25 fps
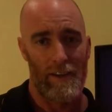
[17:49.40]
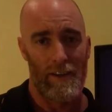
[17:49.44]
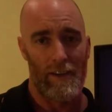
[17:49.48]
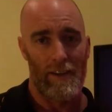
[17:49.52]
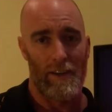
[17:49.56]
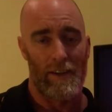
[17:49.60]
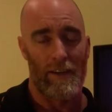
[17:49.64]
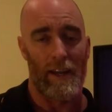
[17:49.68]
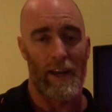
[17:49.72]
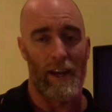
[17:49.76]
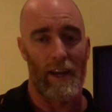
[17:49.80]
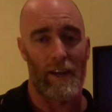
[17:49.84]

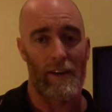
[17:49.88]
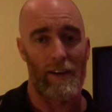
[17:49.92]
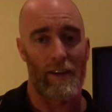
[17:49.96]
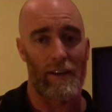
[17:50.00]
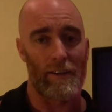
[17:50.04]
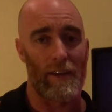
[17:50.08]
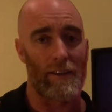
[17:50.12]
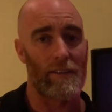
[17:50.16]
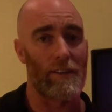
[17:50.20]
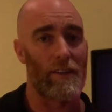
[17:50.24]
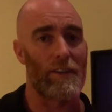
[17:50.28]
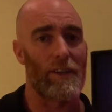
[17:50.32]
Now,
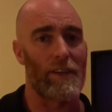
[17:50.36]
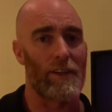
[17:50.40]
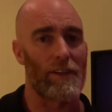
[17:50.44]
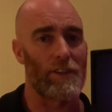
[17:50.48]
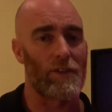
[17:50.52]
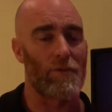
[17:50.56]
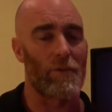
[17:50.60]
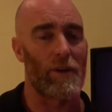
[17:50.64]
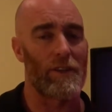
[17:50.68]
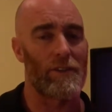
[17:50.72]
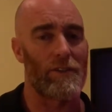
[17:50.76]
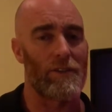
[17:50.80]
another thing is
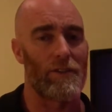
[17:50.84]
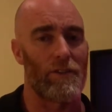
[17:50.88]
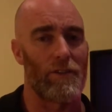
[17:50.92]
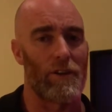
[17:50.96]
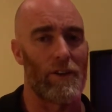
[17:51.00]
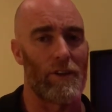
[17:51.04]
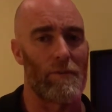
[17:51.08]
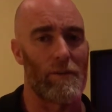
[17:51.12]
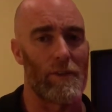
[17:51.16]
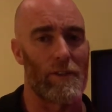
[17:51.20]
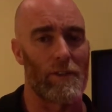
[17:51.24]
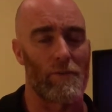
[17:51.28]
quite
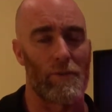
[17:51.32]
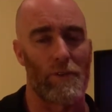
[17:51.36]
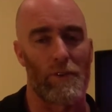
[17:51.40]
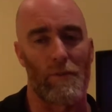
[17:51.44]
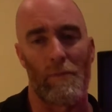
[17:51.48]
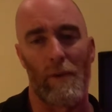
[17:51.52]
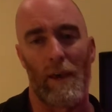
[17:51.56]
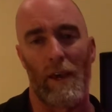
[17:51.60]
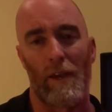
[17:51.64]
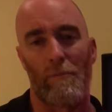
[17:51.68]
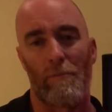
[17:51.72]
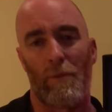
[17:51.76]
synonymous with
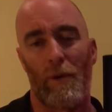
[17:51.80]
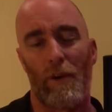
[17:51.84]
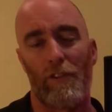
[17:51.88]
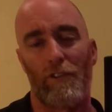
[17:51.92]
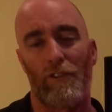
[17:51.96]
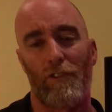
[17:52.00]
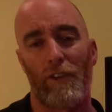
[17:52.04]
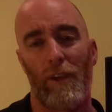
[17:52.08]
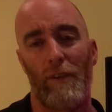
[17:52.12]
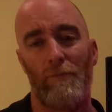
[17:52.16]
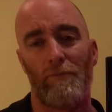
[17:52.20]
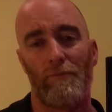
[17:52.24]
bad
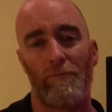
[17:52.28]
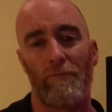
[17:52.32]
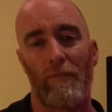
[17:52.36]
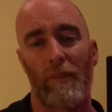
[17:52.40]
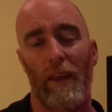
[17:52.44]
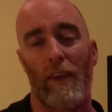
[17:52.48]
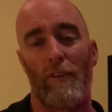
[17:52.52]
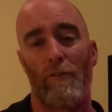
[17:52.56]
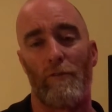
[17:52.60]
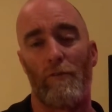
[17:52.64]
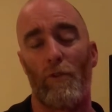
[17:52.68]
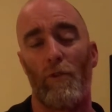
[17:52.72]
posture
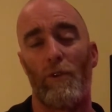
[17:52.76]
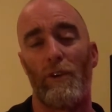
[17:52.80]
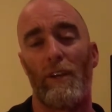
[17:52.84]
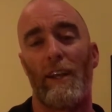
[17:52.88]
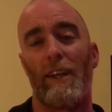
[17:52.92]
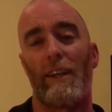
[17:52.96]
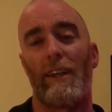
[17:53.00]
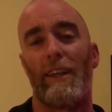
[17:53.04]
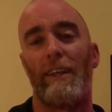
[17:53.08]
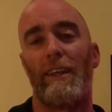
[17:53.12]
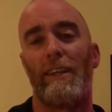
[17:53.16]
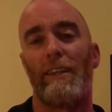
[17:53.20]
and forward
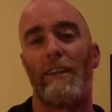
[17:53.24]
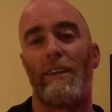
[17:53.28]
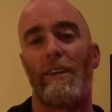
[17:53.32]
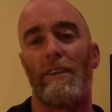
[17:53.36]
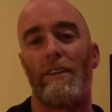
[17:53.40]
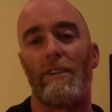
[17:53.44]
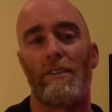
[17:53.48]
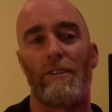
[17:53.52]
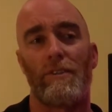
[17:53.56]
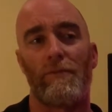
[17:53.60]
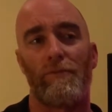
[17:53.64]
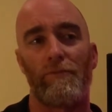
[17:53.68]
head lean
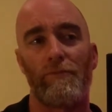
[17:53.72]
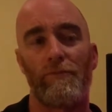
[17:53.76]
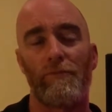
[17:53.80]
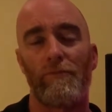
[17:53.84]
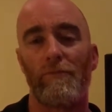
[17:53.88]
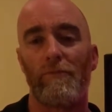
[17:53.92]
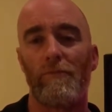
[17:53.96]
is